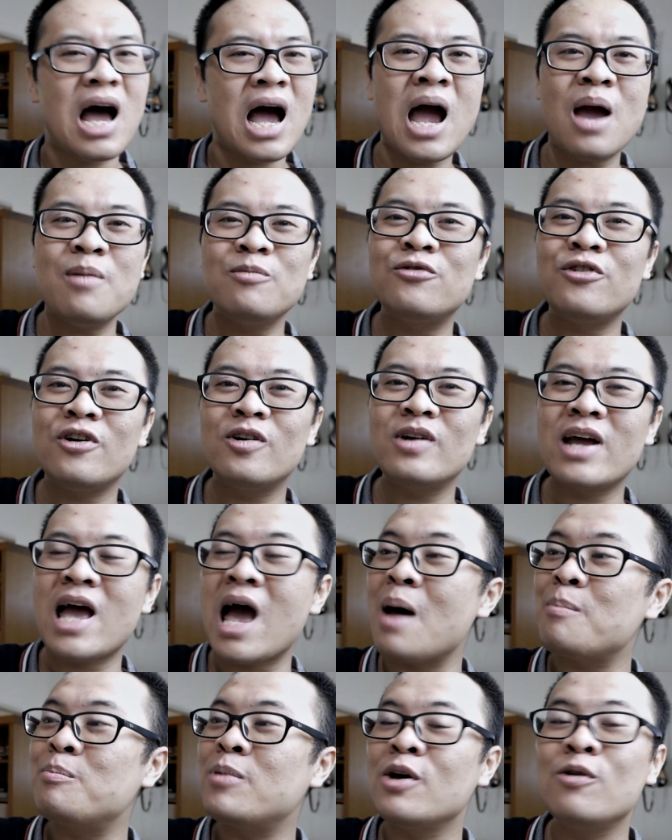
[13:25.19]
I'm very
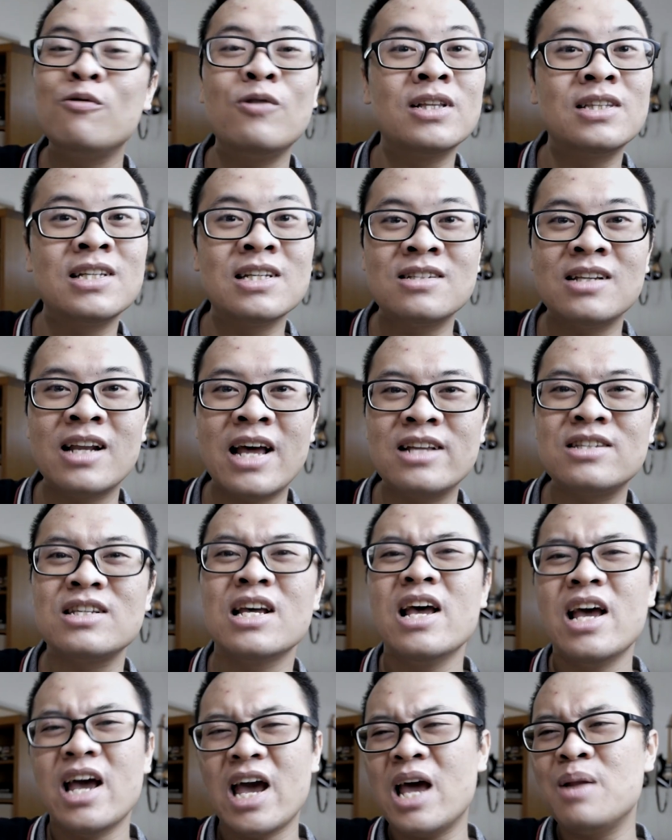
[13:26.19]
happy with this lens,
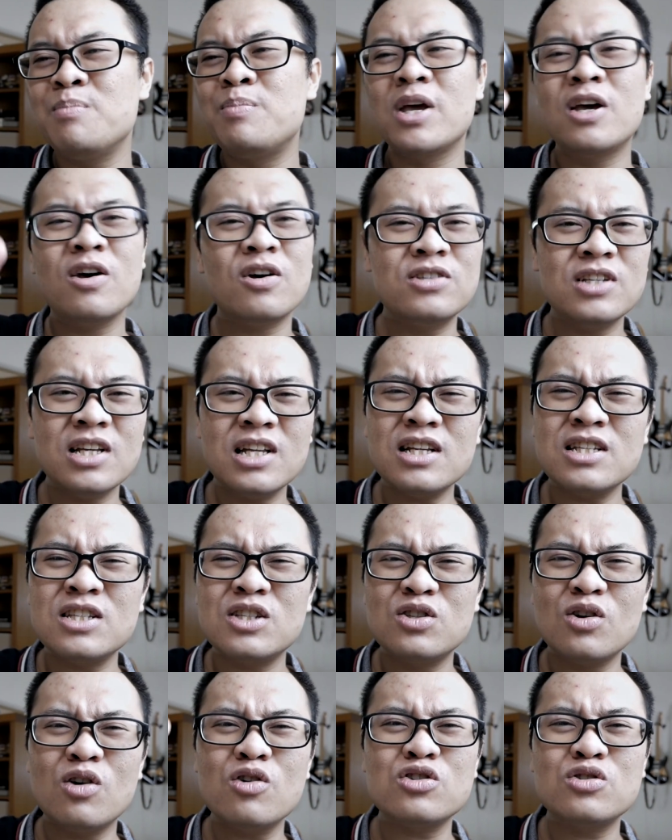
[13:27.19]
and because it is
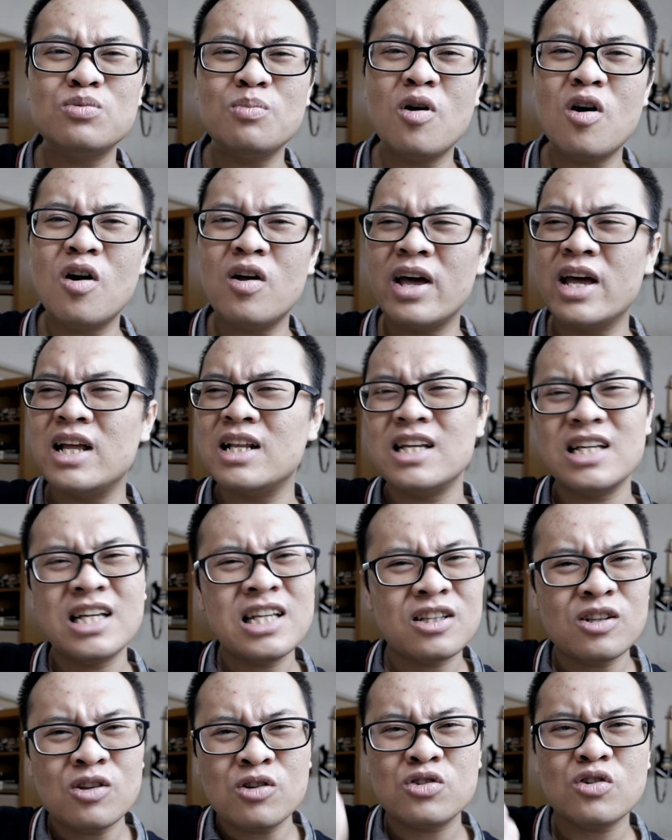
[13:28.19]
so small and
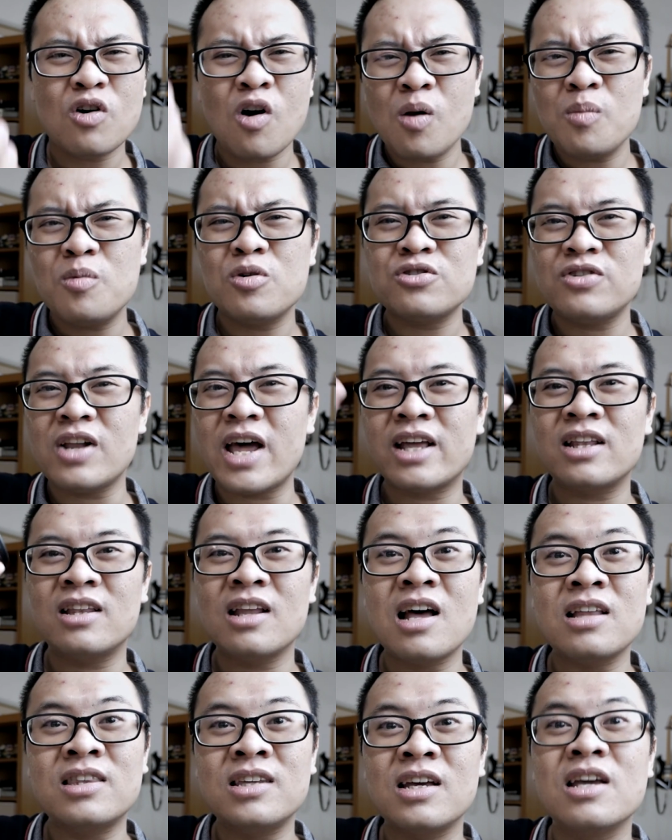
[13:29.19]
it looks almost like
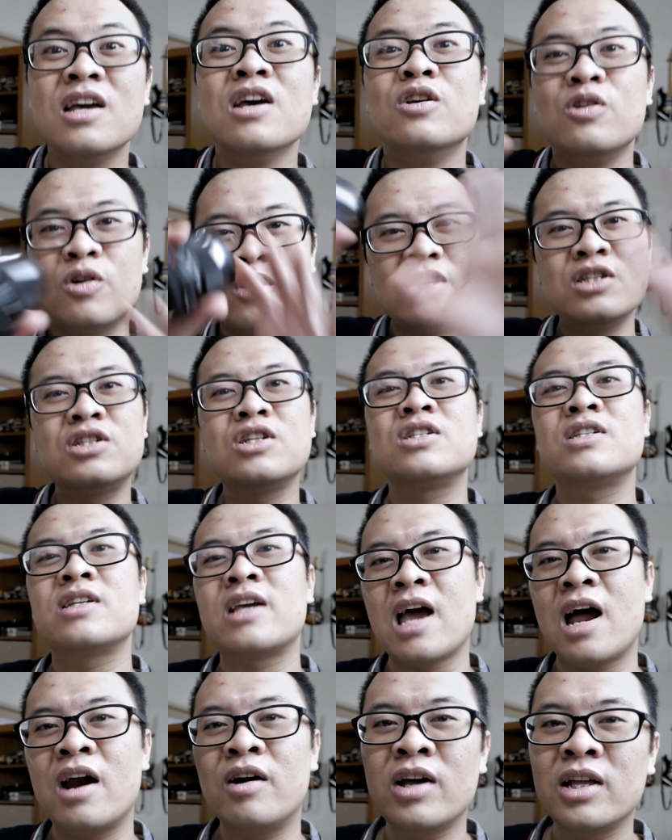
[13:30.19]
nothing, you can
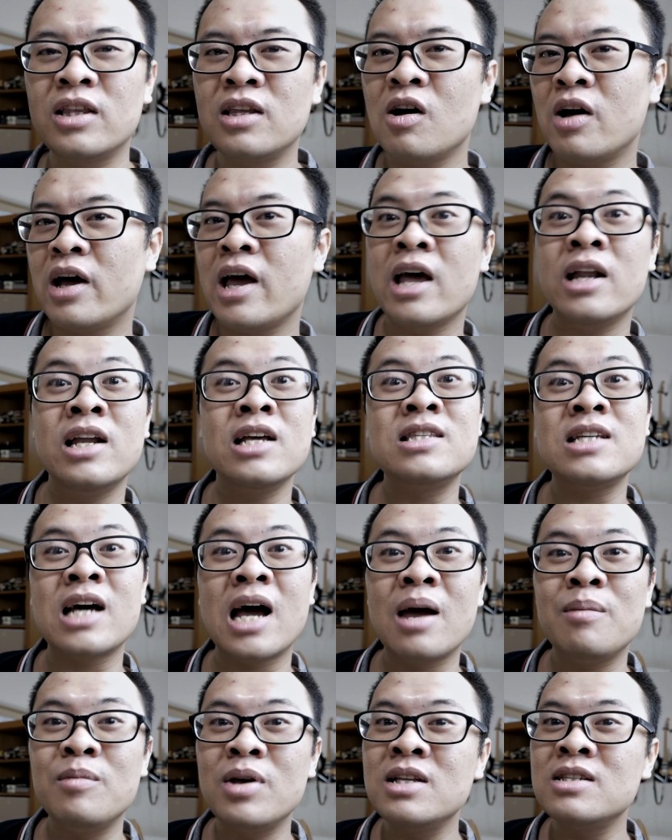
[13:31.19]
just carry it
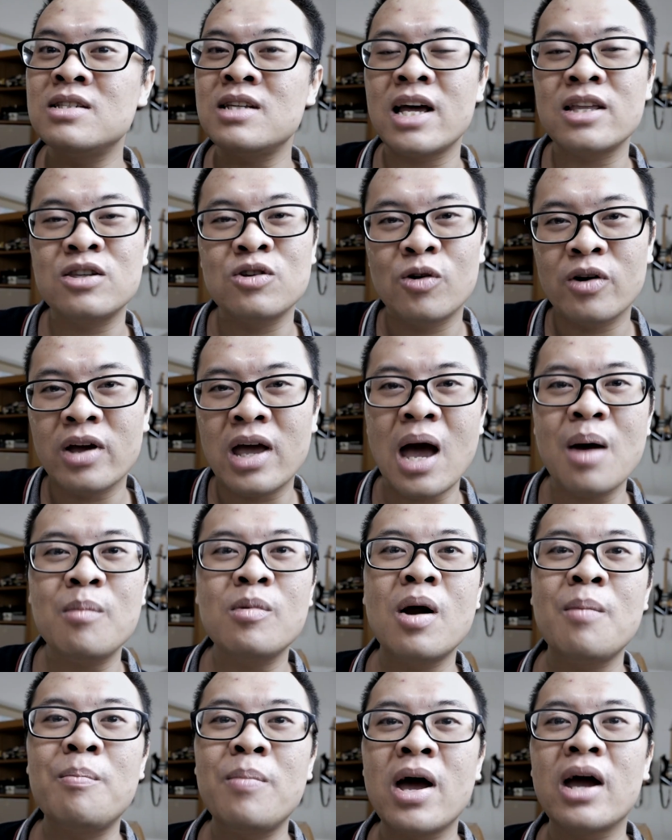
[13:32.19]
anytime inside your
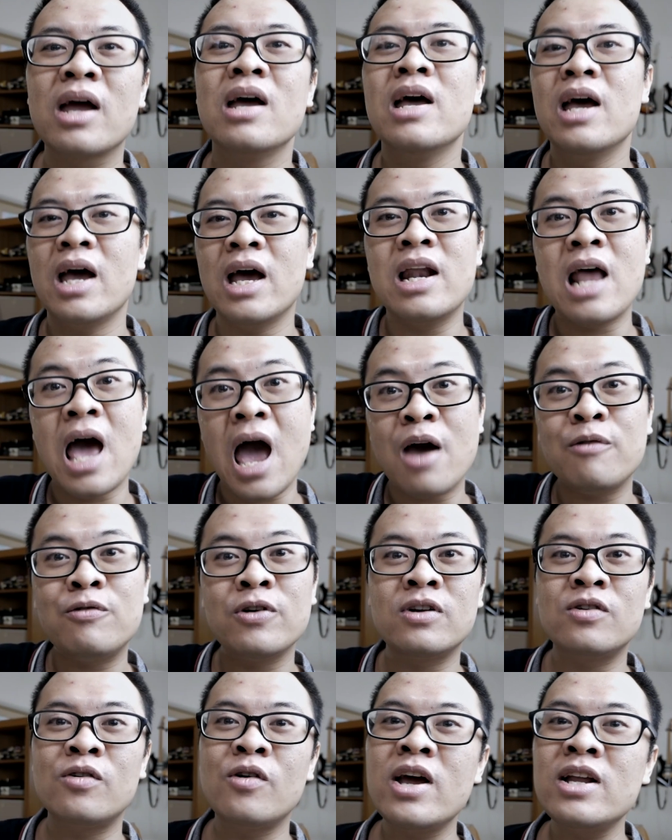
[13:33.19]
camera bag and
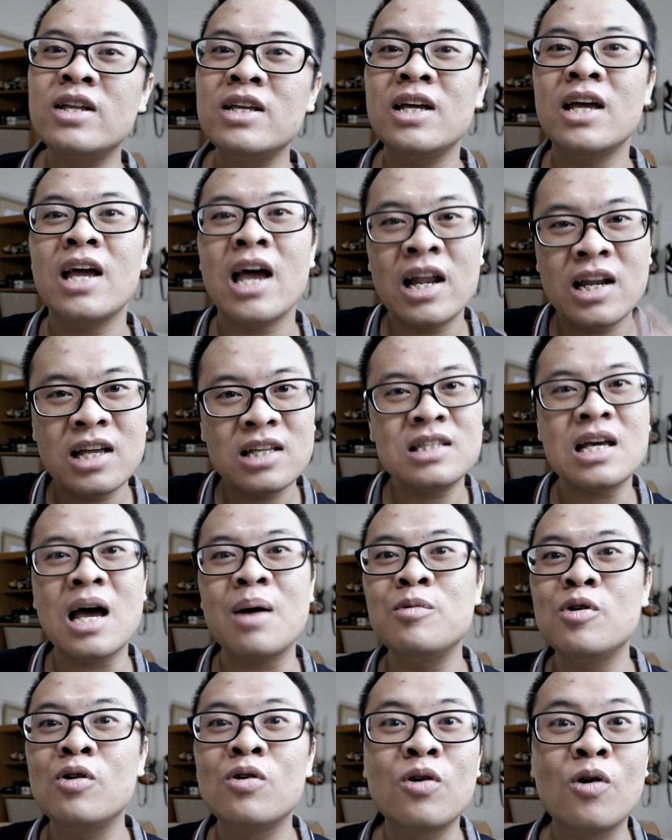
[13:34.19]
have it ready
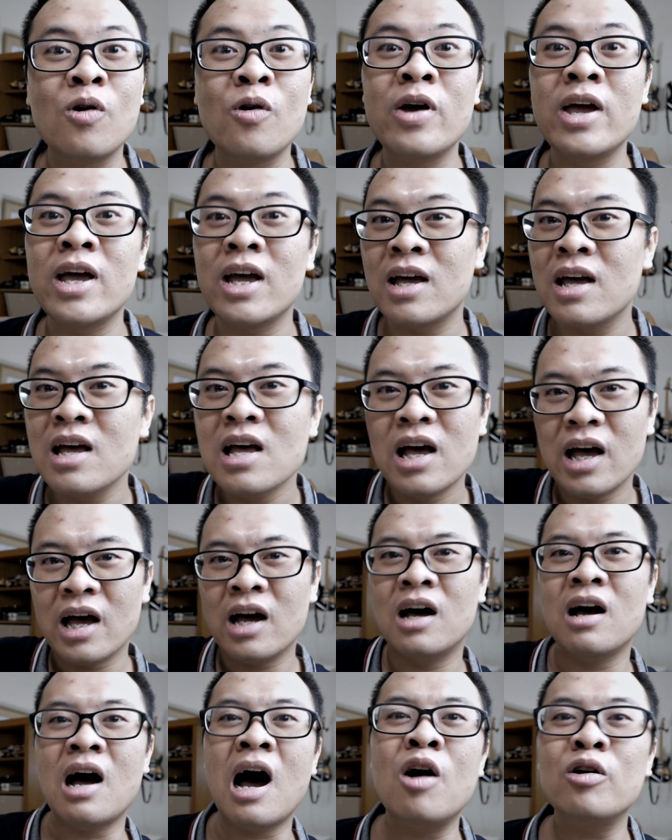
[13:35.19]
anytime you're going
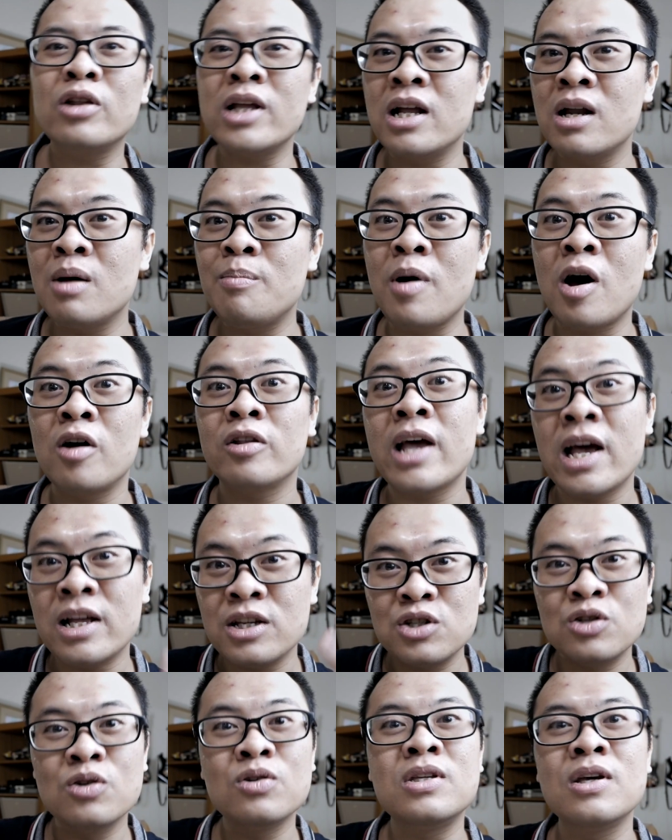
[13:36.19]
uh, out and about
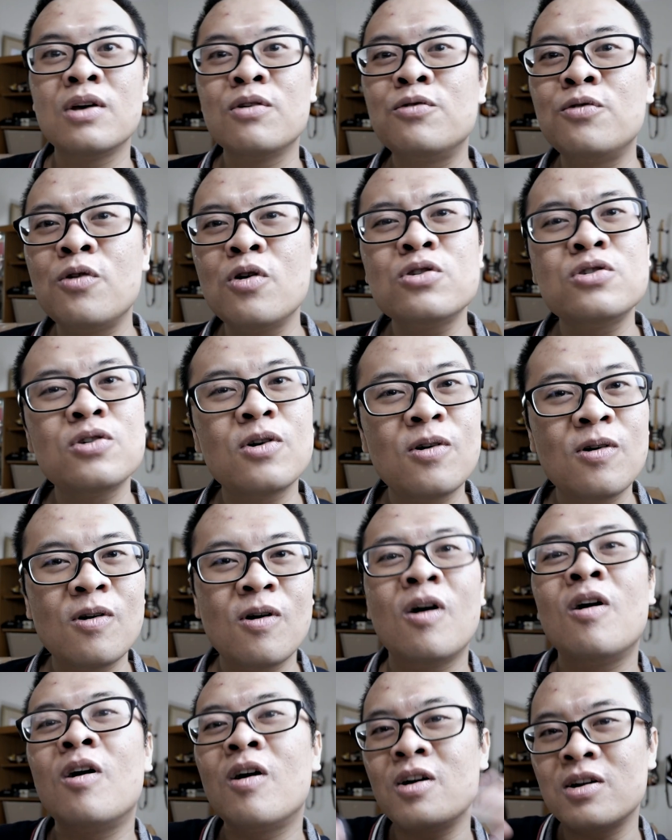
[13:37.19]
and shooting
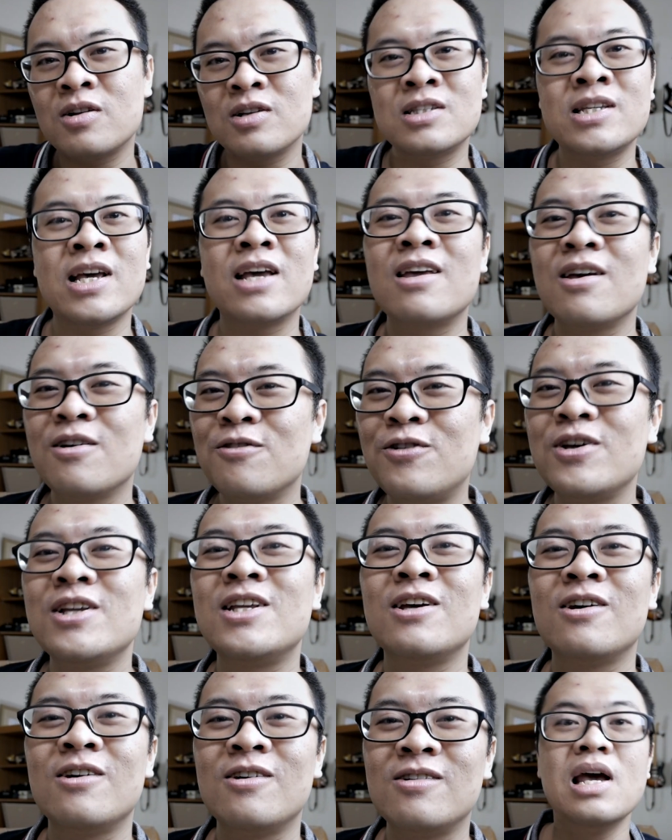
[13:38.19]
photo or taking
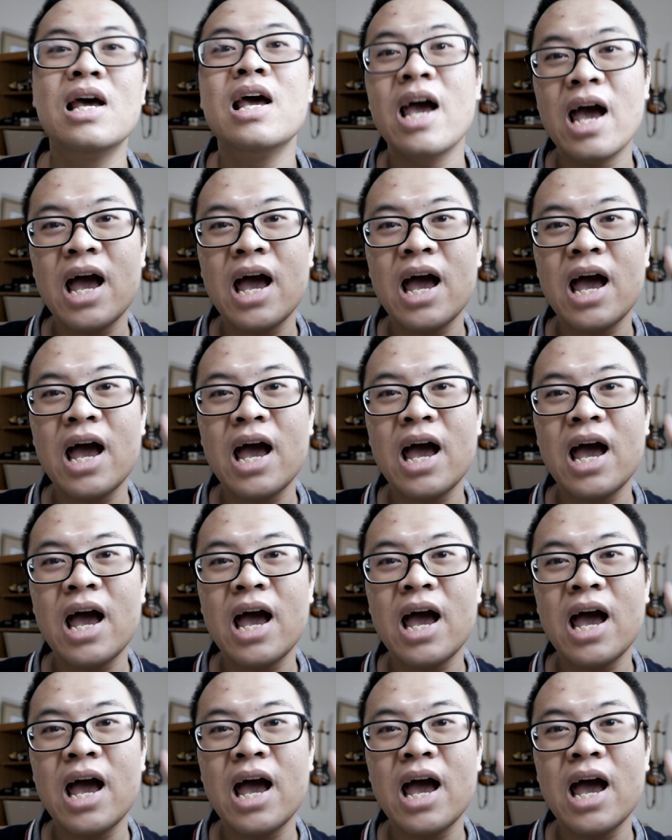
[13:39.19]
video.